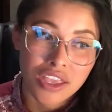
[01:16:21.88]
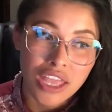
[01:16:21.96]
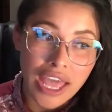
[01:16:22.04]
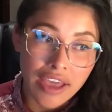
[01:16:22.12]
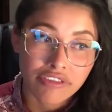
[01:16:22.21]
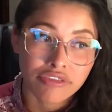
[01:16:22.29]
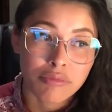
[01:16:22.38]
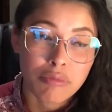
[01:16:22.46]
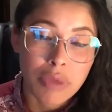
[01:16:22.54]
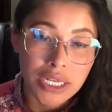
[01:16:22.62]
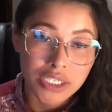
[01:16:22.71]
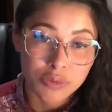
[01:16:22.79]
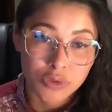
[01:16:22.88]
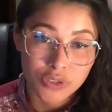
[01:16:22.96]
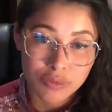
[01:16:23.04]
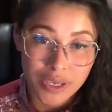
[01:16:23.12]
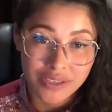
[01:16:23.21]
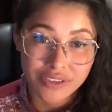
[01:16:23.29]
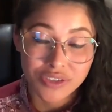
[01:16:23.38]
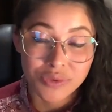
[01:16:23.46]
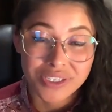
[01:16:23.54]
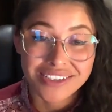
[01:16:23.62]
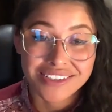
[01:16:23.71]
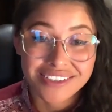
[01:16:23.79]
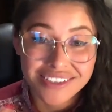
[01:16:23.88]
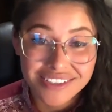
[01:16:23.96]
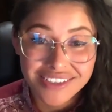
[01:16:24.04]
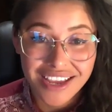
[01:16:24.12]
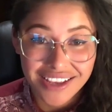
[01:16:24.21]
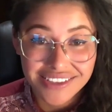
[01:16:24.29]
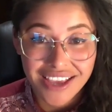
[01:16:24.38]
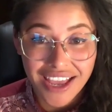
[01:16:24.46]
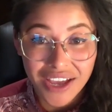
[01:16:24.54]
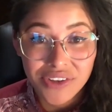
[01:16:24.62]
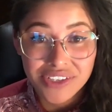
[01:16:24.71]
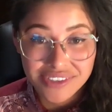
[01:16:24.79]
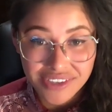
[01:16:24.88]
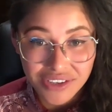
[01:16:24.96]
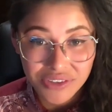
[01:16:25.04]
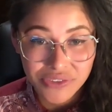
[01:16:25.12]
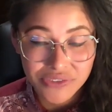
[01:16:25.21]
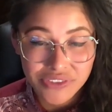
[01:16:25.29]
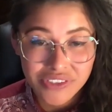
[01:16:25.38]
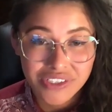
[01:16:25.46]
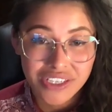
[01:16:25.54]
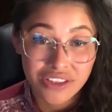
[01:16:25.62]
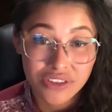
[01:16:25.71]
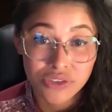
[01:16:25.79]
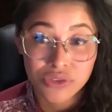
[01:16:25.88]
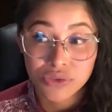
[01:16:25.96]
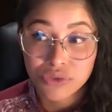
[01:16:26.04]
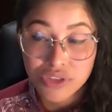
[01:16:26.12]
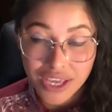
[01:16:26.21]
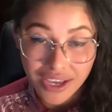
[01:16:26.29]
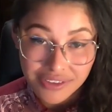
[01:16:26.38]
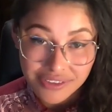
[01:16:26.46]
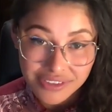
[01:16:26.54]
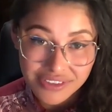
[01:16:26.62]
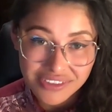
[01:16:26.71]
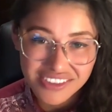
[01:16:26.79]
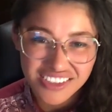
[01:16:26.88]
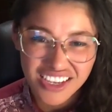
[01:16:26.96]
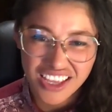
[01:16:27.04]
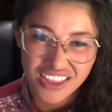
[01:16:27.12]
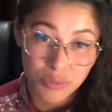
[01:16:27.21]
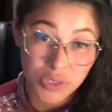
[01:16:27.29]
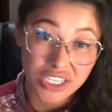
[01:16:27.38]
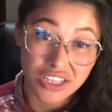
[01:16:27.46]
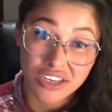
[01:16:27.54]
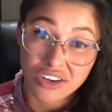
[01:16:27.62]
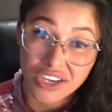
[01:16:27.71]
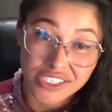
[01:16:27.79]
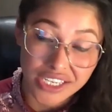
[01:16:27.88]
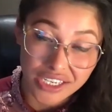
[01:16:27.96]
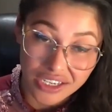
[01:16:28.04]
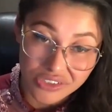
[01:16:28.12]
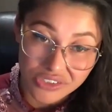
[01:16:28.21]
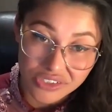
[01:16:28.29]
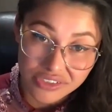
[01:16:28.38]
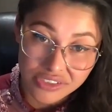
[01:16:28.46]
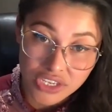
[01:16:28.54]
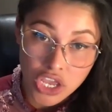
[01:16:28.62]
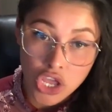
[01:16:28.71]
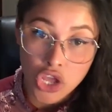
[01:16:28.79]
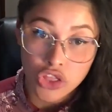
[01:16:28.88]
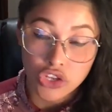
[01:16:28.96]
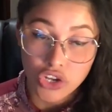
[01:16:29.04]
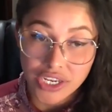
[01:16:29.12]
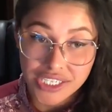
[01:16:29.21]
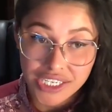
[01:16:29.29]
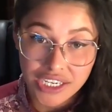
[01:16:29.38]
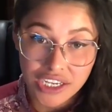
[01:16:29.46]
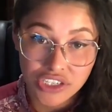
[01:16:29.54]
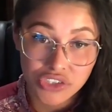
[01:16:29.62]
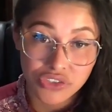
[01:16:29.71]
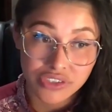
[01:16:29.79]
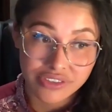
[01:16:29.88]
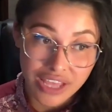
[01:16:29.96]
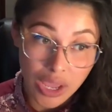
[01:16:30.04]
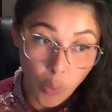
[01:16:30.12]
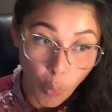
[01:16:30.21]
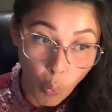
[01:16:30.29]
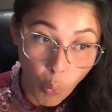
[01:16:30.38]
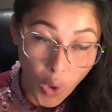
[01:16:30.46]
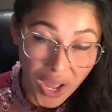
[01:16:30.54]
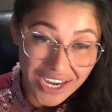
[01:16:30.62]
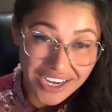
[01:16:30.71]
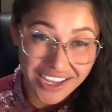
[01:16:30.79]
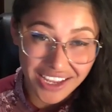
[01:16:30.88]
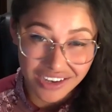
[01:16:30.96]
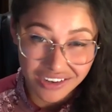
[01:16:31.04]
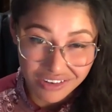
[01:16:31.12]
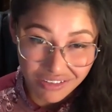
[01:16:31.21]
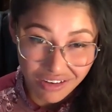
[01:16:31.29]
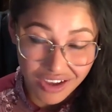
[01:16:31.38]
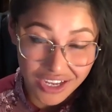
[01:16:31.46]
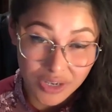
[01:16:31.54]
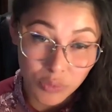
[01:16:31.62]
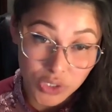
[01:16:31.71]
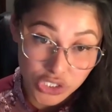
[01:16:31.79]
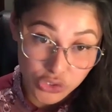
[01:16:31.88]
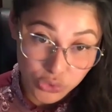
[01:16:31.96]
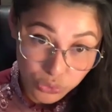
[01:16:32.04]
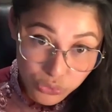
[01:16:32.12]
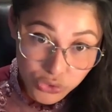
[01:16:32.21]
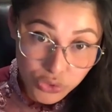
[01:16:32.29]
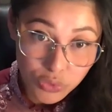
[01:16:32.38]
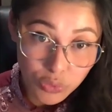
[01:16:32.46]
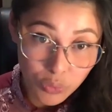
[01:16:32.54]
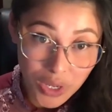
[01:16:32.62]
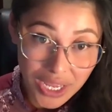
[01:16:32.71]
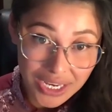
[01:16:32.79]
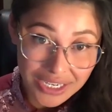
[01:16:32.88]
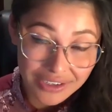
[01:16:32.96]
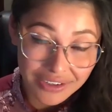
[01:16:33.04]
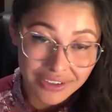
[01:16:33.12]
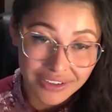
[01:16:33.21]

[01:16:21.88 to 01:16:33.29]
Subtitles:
have much more space to exist as ourselves in the 2000s than we did in the 1900s. 1900s, that 1 and 9, which is also a 1,